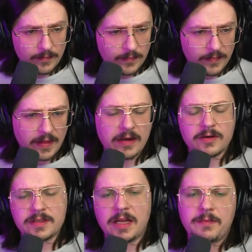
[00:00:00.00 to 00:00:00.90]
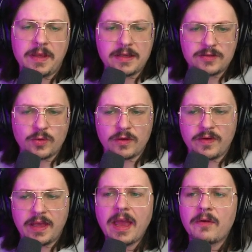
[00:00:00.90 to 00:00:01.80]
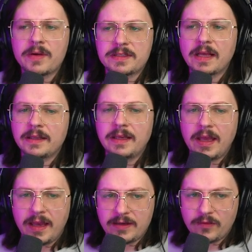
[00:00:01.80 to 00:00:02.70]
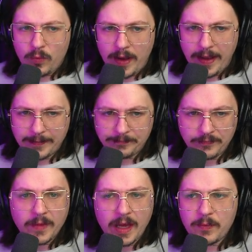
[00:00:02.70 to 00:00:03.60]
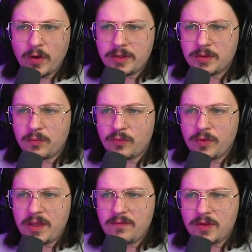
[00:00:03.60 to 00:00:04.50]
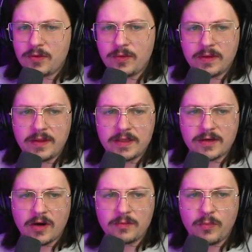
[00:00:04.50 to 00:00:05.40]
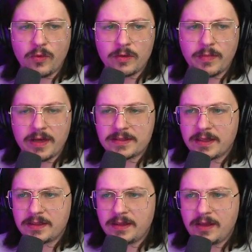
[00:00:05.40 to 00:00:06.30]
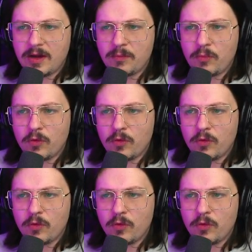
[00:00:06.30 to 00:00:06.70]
that are set up in sort of a carousel-y kind of way. I'm going to preview this artboard by selecting the artboard